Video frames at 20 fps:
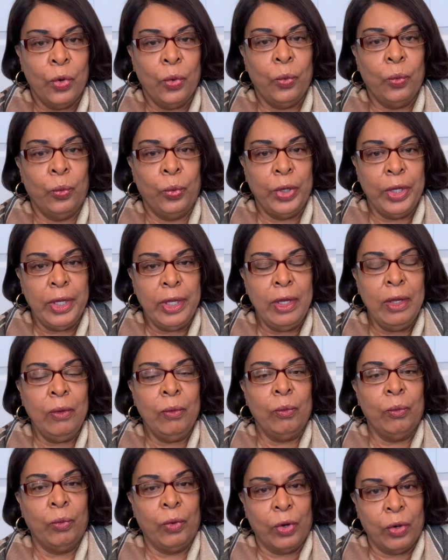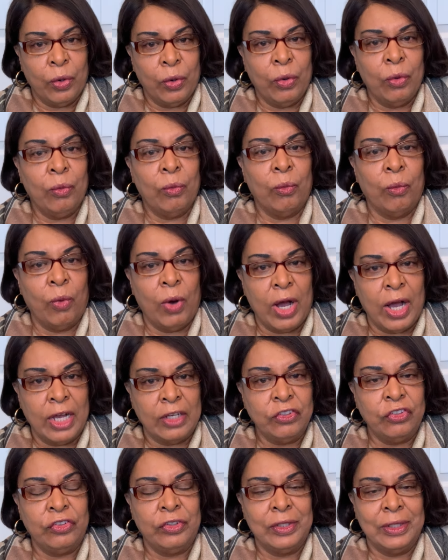We were
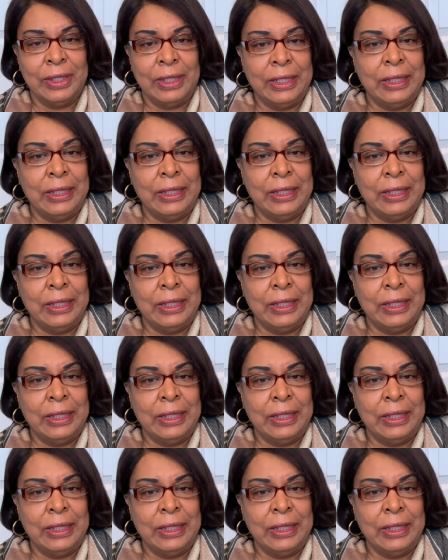washed